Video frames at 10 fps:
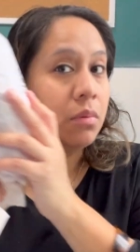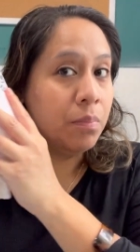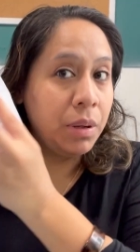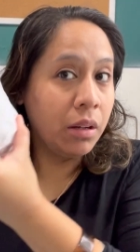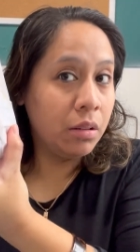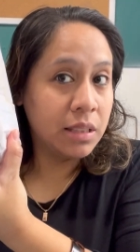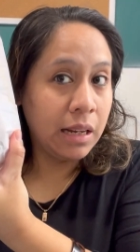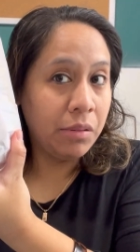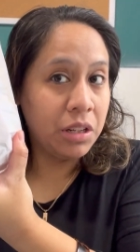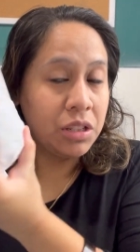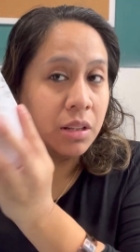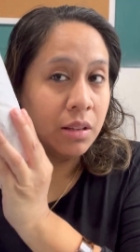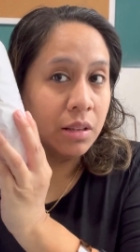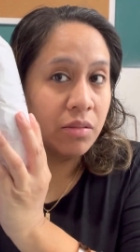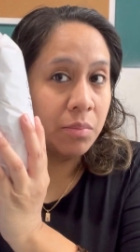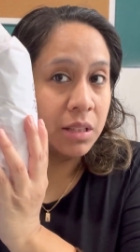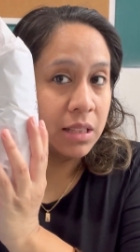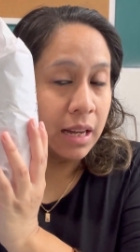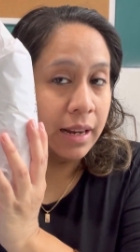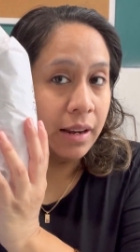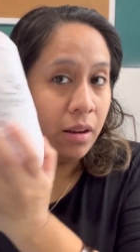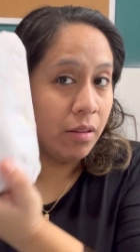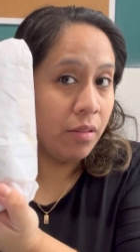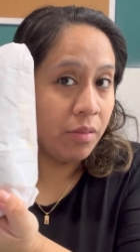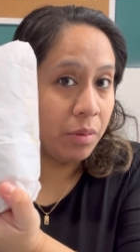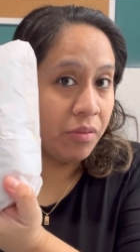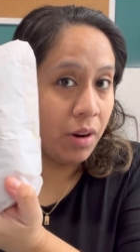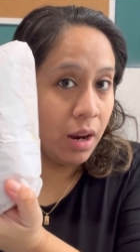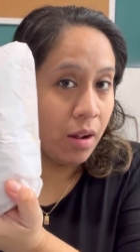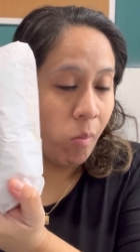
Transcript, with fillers: big old sandwich from the side, from the front.